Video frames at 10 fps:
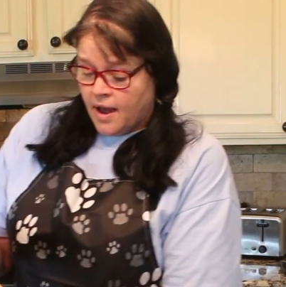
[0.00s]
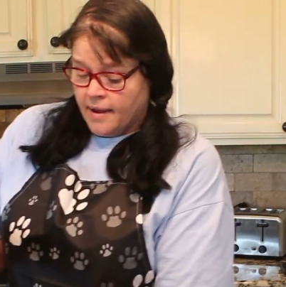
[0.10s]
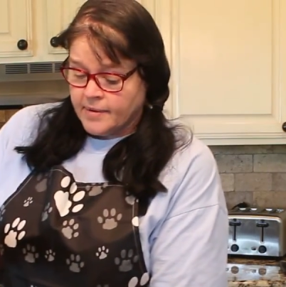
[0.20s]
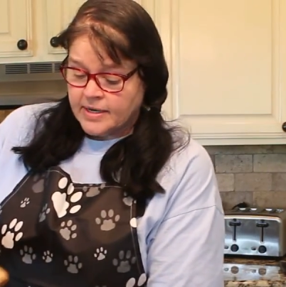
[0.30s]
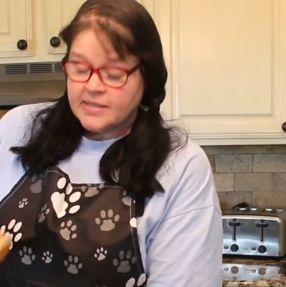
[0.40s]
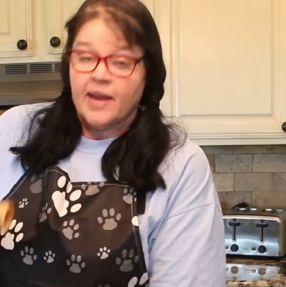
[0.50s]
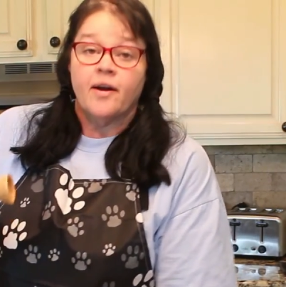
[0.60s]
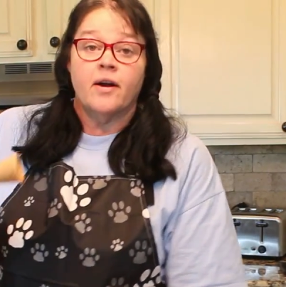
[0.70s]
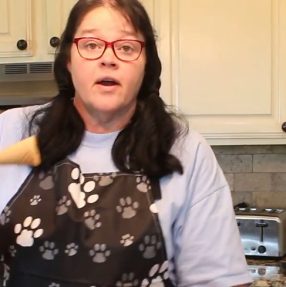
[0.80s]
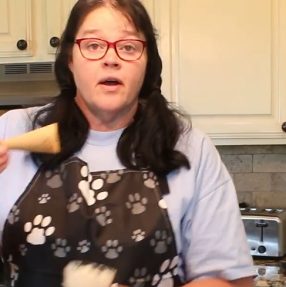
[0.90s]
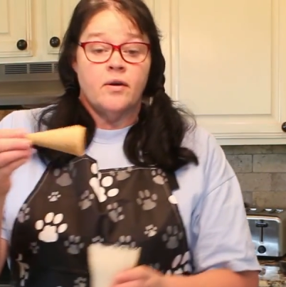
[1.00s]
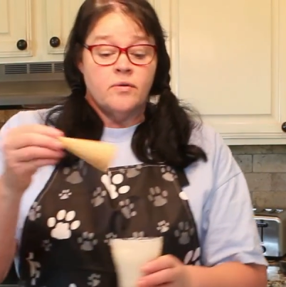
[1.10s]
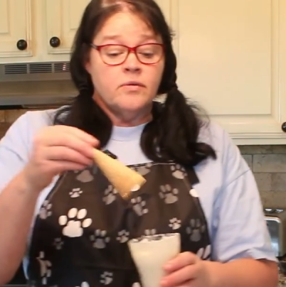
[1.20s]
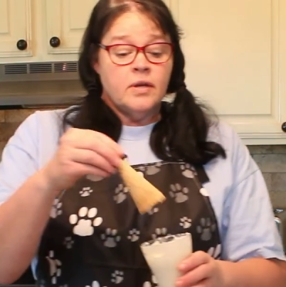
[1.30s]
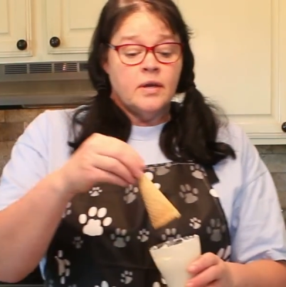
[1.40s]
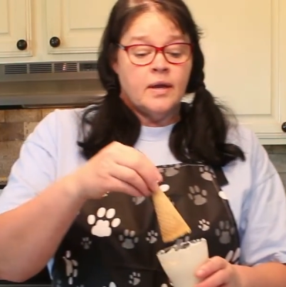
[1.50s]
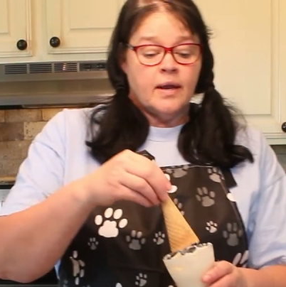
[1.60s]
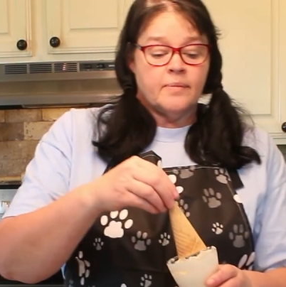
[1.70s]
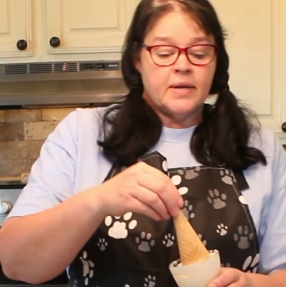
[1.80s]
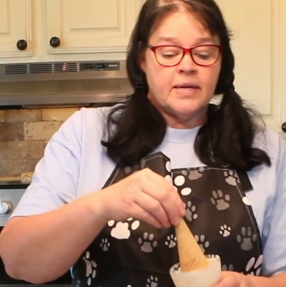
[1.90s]
I'm going to take our cone
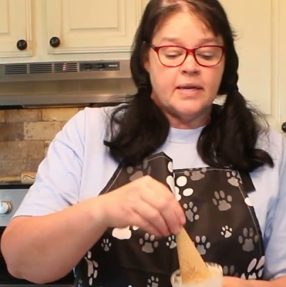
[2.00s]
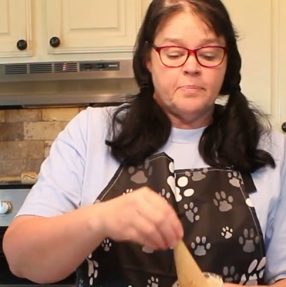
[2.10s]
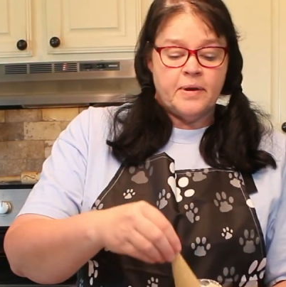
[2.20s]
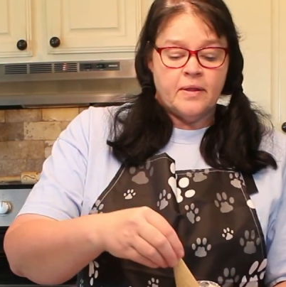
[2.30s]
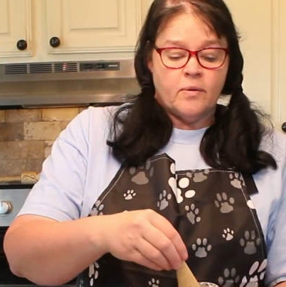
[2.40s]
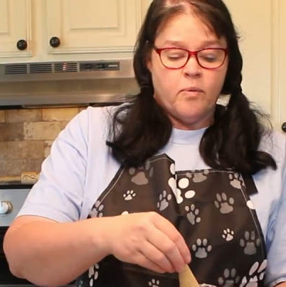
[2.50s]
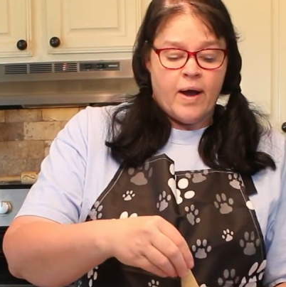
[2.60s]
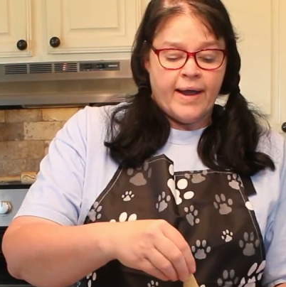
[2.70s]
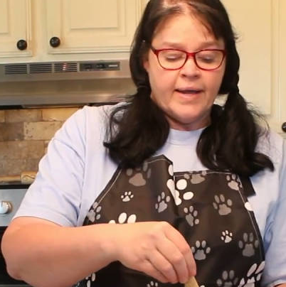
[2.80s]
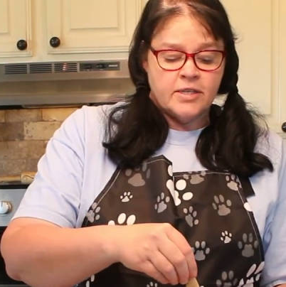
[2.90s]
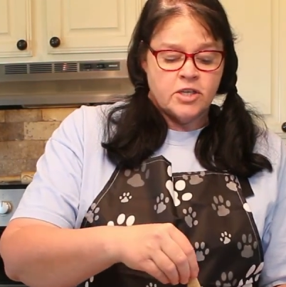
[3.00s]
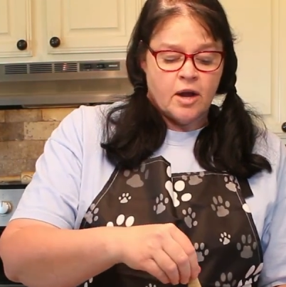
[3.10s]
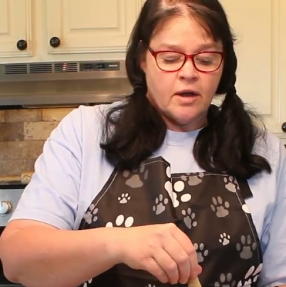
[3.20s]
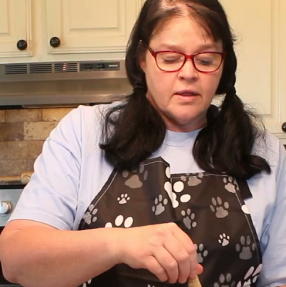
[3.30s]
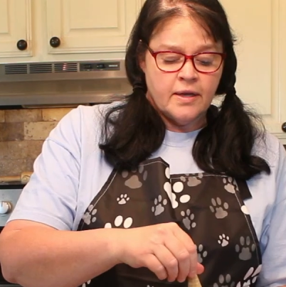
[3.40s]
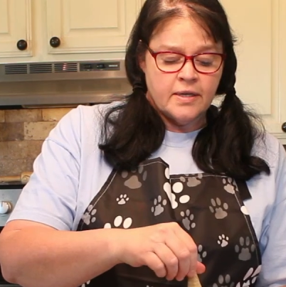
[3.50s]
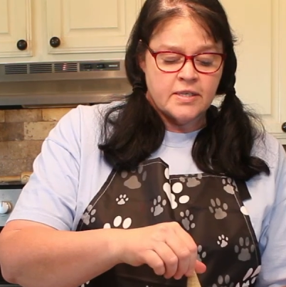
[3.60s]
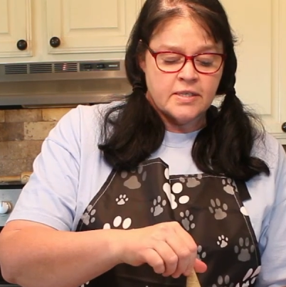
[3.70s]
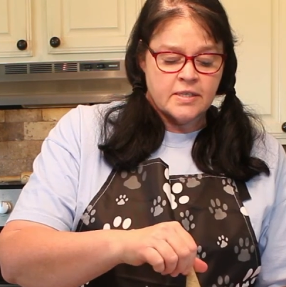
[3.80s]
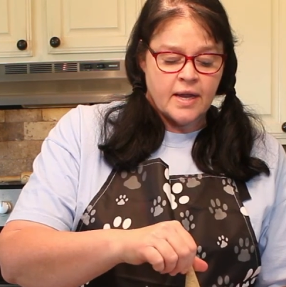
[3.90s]
and I'm going to dip it in the white chocolate,
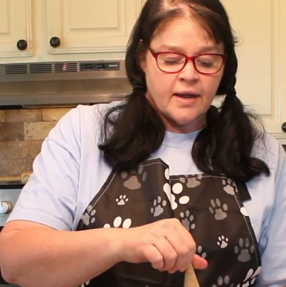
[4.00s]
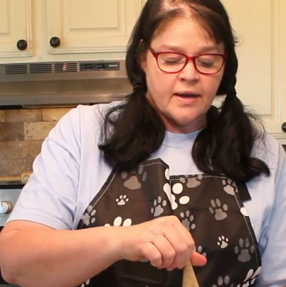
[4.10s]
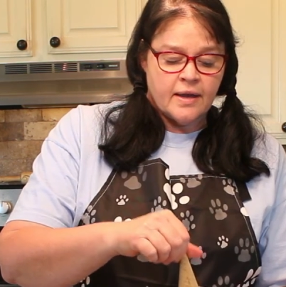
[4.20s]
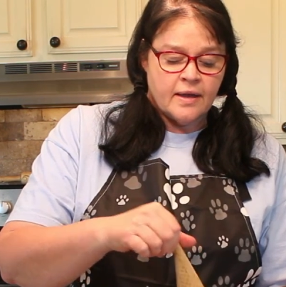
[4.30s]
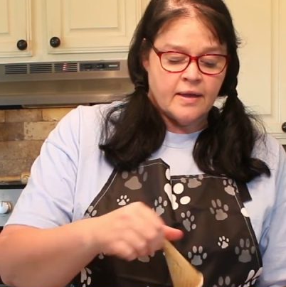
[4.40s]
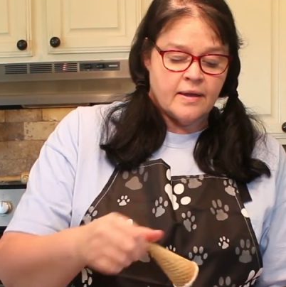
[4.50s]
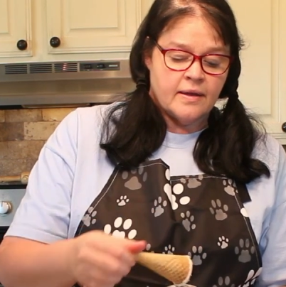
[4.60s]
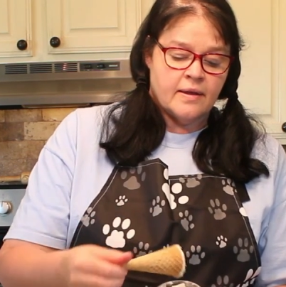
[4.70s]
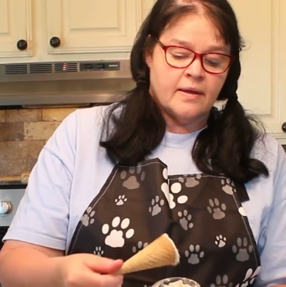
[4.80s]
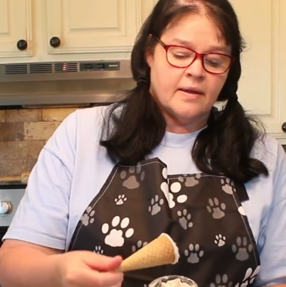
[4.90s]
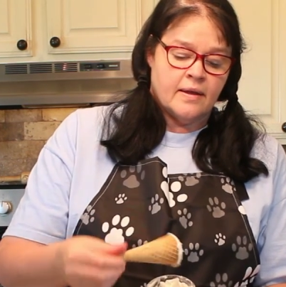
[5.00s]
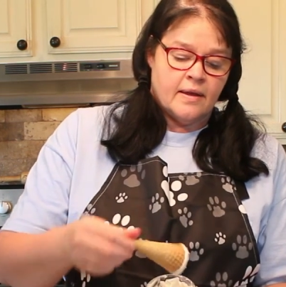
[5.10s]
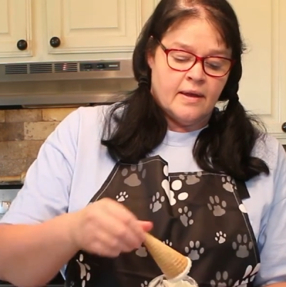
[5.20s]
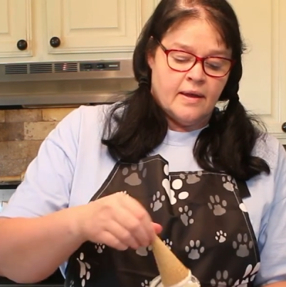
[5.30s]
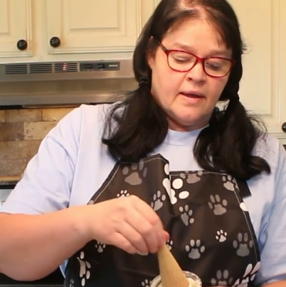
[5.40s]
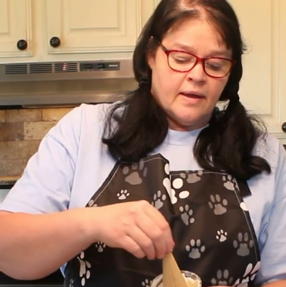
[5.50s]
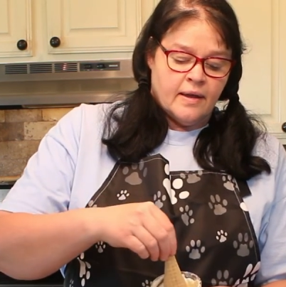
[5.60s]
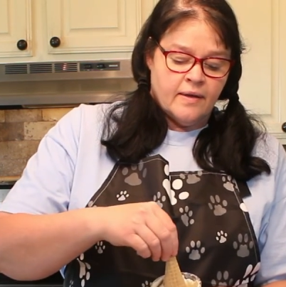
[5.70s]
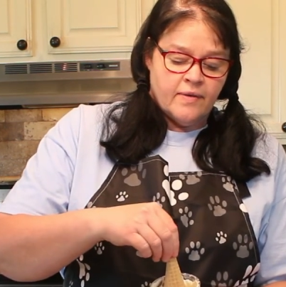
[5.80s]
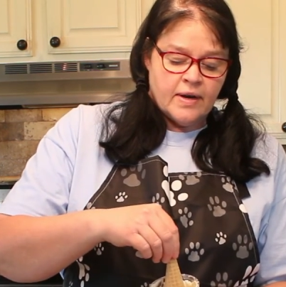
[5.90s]
just kind of
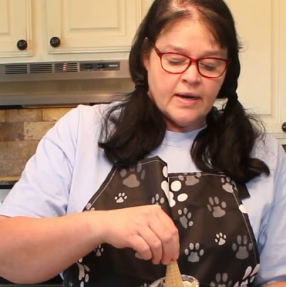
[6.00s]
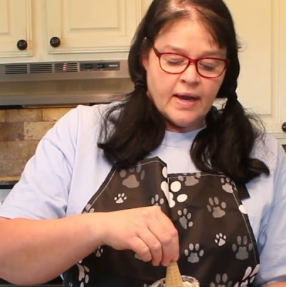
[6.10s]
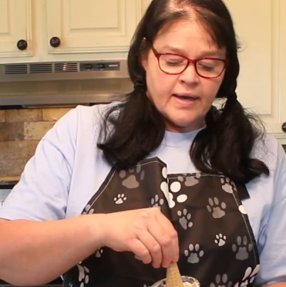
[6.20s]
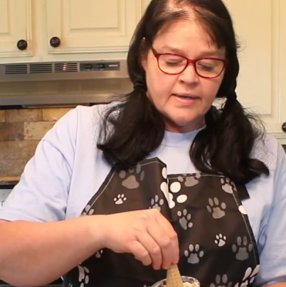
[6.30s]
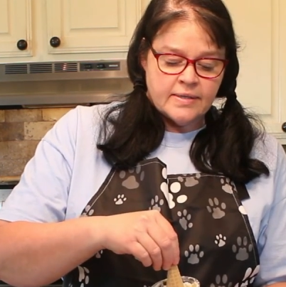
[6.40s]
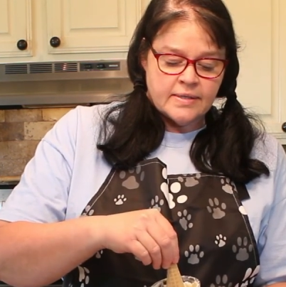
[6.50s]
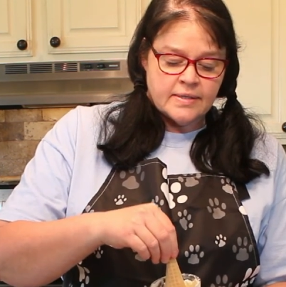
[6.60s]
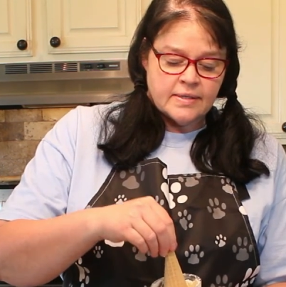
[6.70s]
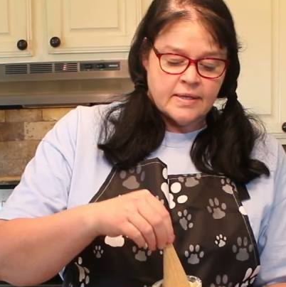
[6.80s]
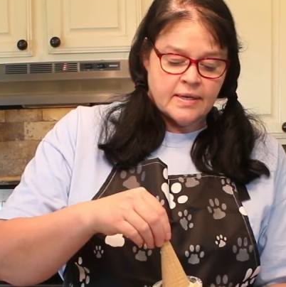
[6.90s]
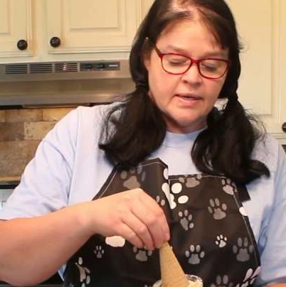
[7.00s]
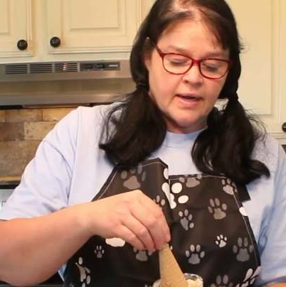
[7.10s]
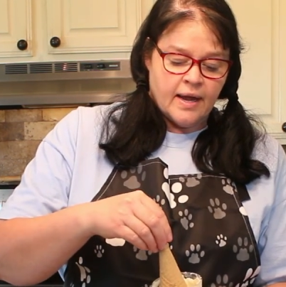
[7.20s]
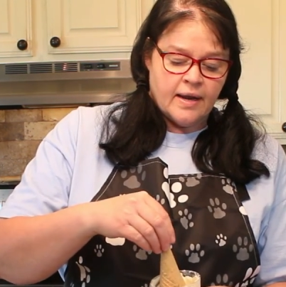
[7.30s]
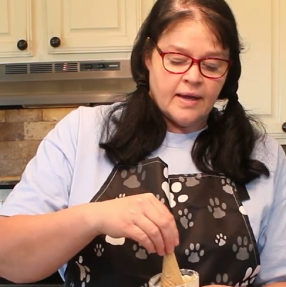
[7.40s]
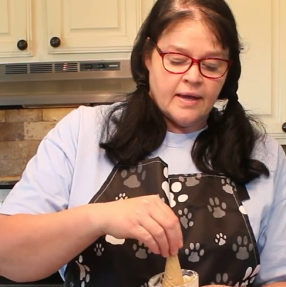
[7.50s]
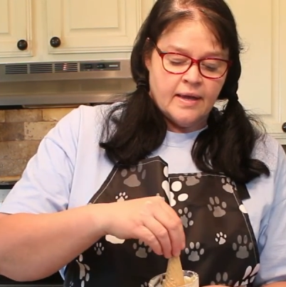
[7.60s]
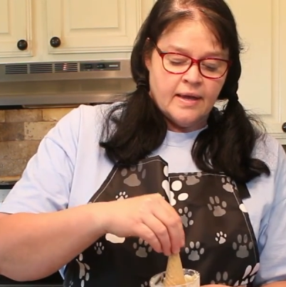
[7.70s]
give it a nice kind of